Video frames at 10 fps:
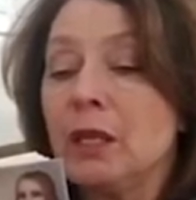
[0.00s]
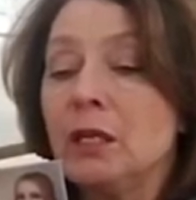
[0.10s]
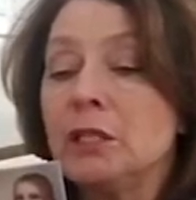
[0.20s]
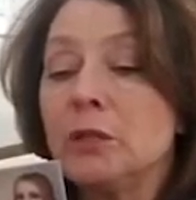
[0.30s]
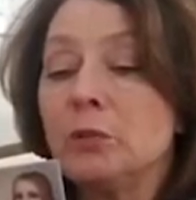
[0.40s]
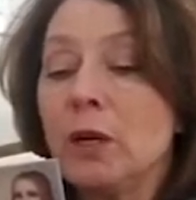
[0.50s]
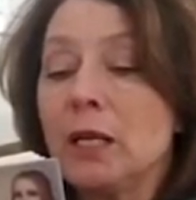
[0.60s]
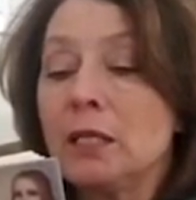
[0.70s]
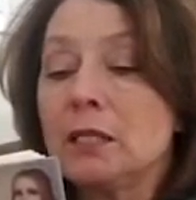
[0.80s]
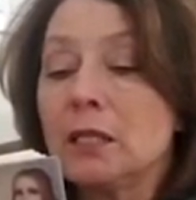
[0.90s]
She
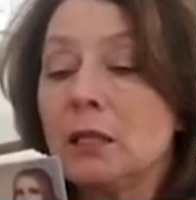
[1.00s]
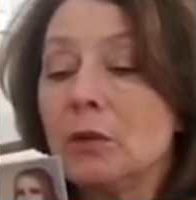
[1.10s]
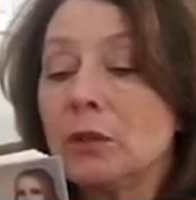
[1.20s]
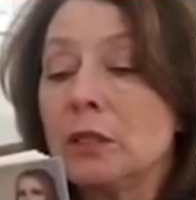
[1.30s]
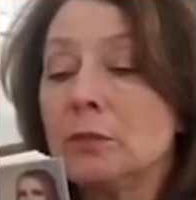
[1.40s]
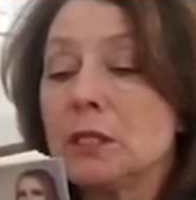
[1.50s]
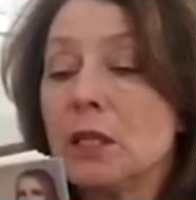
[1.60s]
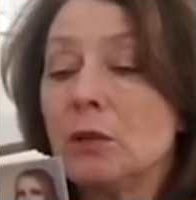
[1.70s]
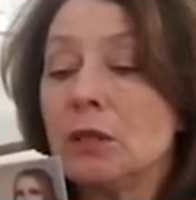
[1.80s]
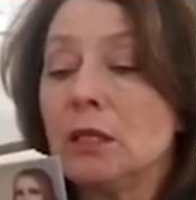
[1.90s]
raised and lowered them
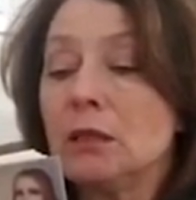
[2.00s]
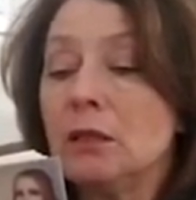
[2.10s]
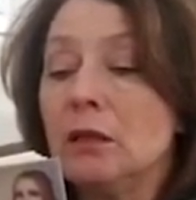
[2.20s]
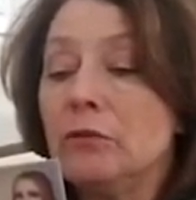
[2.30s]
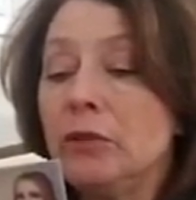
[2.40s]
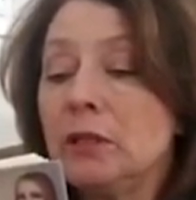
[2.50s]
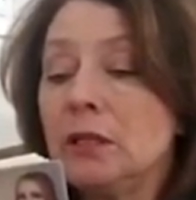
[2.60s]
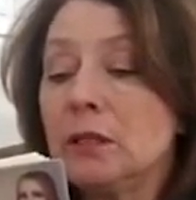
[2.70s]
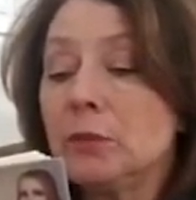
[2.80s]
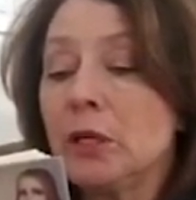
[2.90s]
slowly,
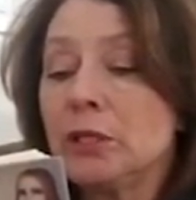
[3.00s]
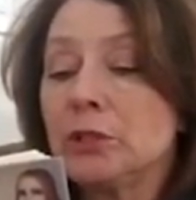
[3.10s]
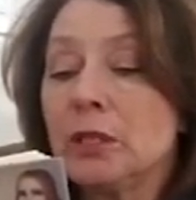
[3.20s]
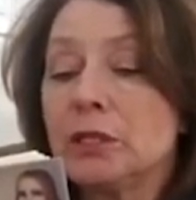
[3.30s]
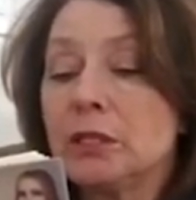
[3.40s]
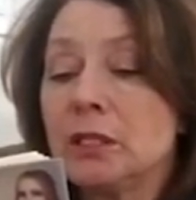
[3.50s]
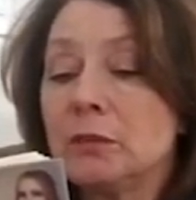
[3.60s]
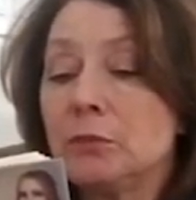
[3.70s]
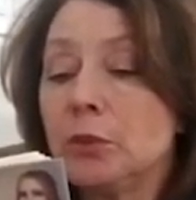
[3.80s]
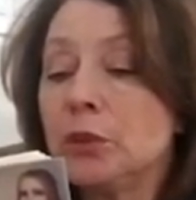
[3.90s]
feeling the pressure as
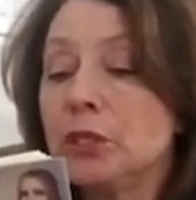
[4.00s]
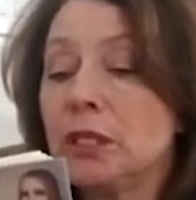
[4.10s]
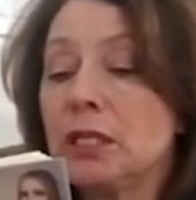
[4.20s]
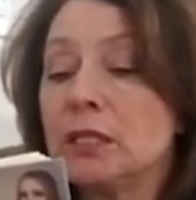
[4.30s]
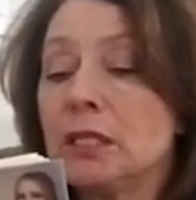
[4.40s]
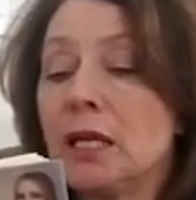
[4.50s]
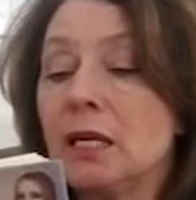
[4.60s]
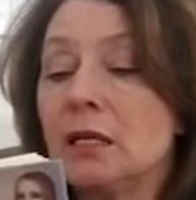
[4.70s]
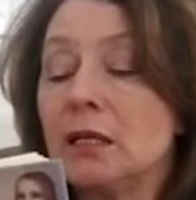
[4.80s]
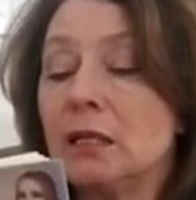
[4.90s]
she pushed against the
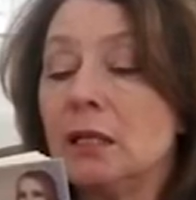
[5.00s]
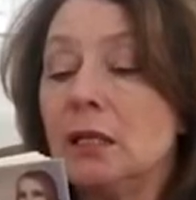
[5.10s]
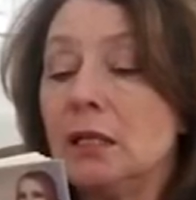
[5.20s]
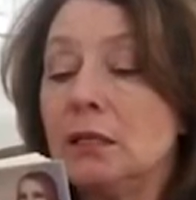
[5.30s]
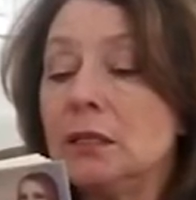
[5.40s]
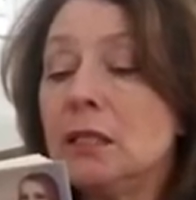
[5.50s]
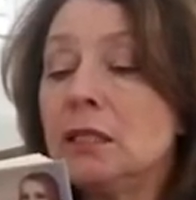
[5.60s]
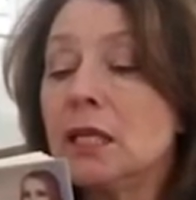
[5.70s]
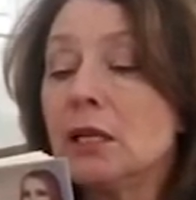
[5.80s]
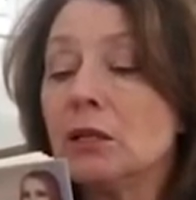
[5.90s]
air. It didn't
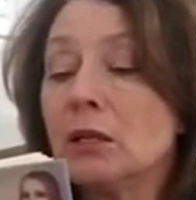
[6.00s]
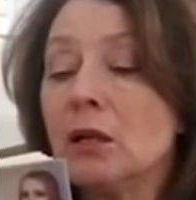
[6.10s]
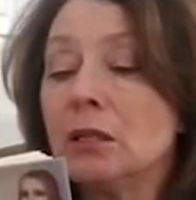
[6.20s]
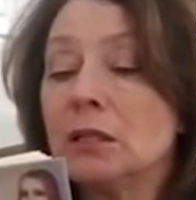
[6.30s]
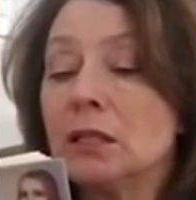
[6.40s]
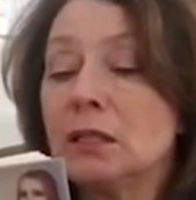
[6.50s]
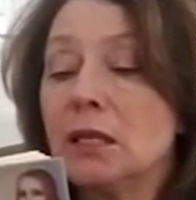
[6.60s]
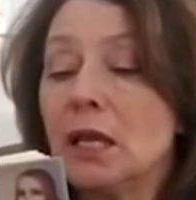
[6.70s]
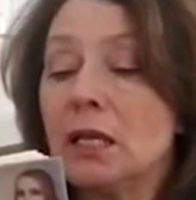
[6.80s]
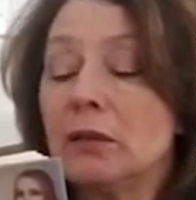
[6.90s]
take her long to get the
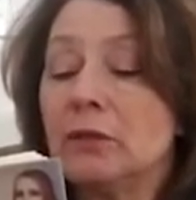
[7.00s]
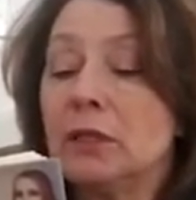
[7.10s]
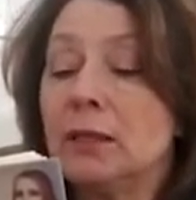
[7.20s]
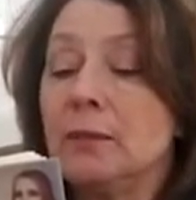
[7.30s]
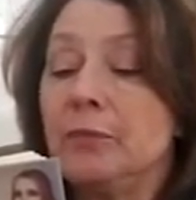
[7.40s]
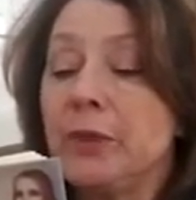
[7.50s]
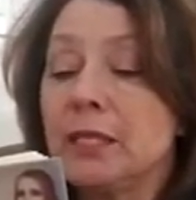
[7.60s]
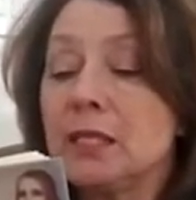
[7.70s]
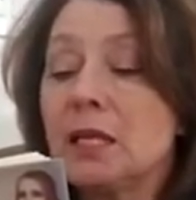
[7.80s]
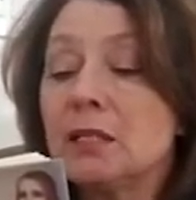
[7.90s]
hang of it. And
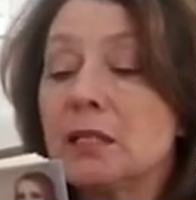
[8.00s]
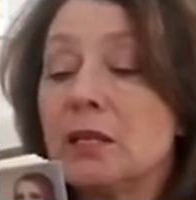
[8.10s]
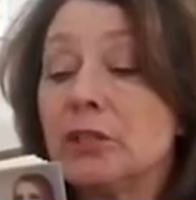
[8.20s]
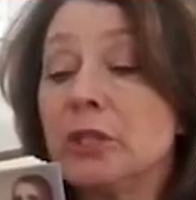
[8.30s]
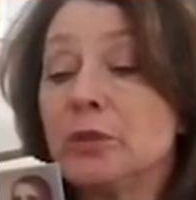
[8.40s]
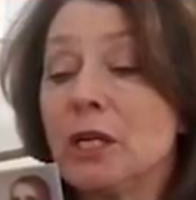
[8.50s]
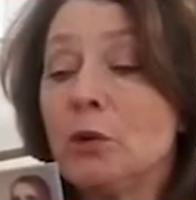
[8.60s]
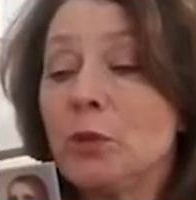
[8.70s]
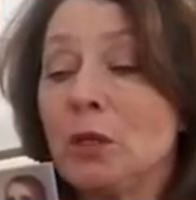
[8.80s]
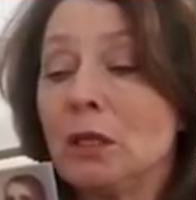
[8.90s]
seconds later, she was
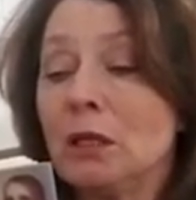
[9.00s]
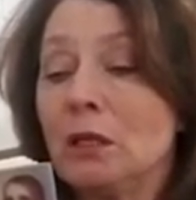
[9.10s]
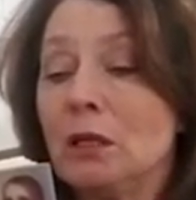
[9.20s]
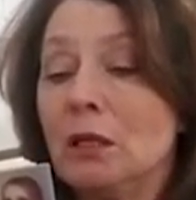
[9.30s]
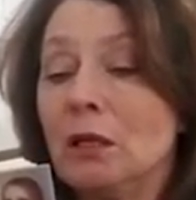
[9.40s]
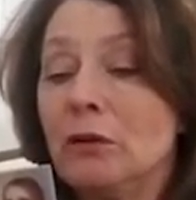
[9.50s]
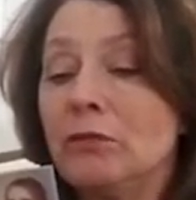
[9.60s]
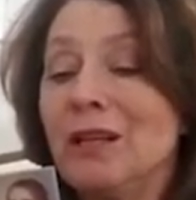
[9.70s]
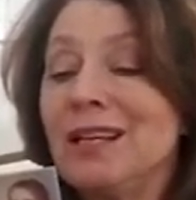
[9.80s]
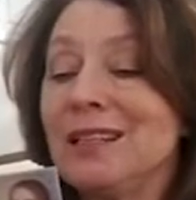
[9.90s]
airborne. Her
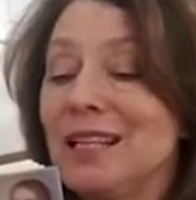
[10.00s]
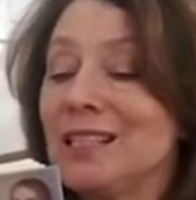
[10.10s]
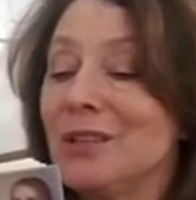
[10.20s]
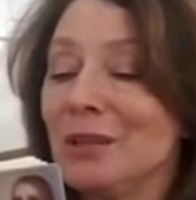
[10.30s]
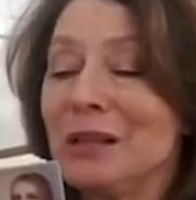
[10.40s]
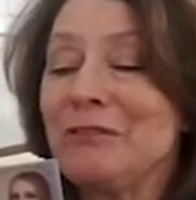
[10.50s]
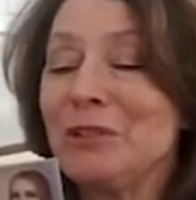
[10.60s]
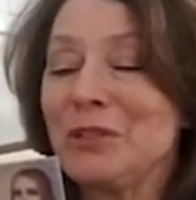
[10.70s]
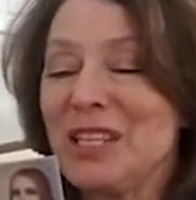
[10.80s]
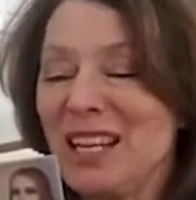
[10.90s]
flight lasted only a few
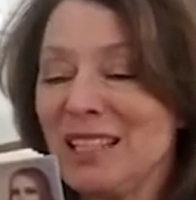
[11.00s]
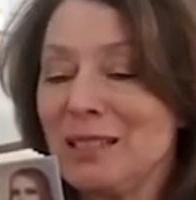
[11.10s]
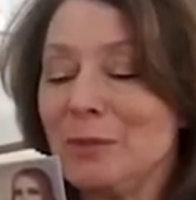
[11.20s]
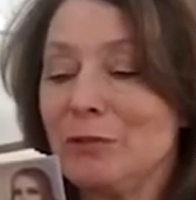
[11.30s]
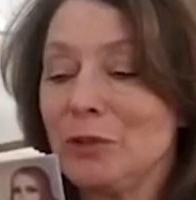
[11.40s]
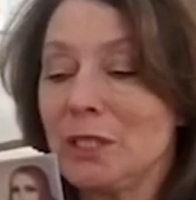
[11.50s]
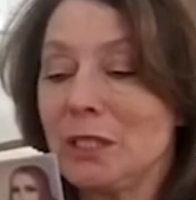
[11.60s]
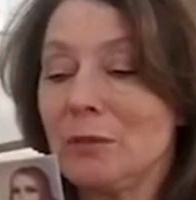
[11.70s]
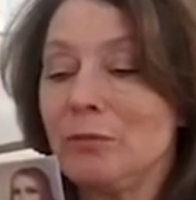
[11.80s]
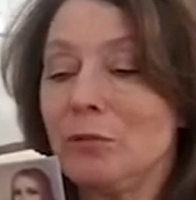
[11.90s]
seconds before she
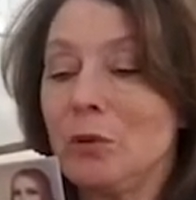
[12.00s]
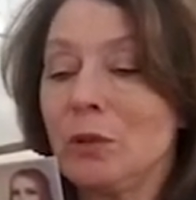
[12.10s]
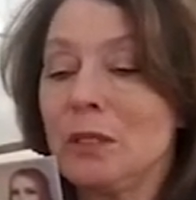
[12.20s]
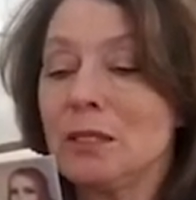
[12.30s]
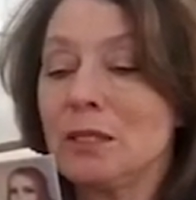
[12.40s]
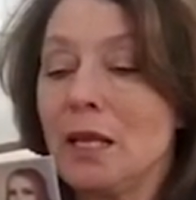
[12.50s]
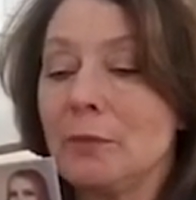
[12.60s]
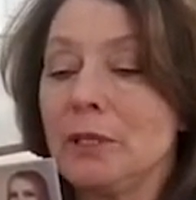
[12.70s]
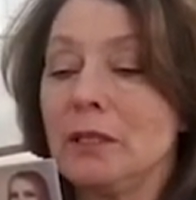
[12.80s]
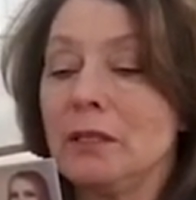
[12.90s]
tipped forward and
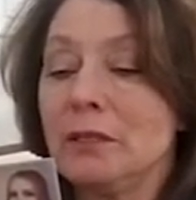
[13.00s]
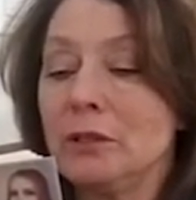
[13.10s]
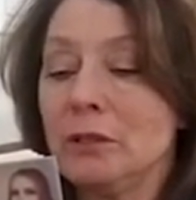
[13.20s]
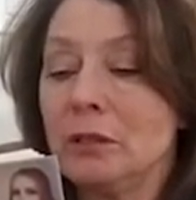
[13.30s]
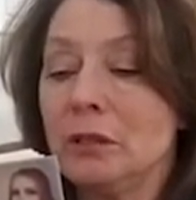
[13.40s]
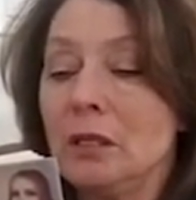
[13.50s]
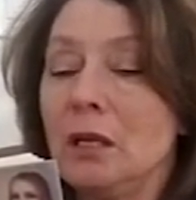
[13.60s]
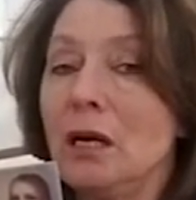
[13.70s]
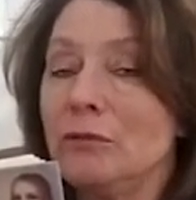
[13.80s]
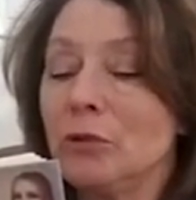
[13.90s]
slammed into the dirt,
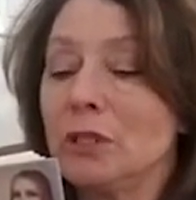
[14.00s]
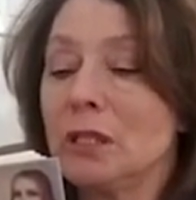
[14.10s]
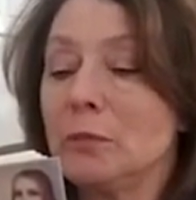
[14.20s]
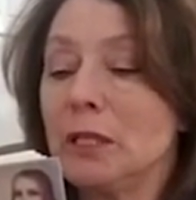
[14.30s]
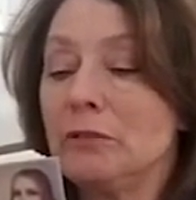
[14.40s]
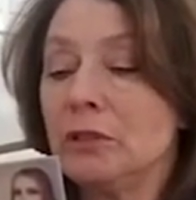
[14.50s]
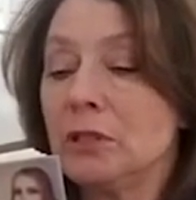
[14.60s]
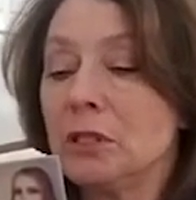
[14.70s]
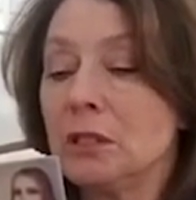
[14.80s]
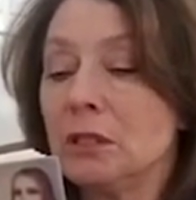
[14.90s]
unfortunately beak
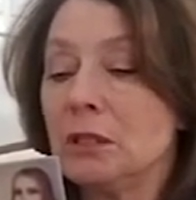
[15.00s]
first.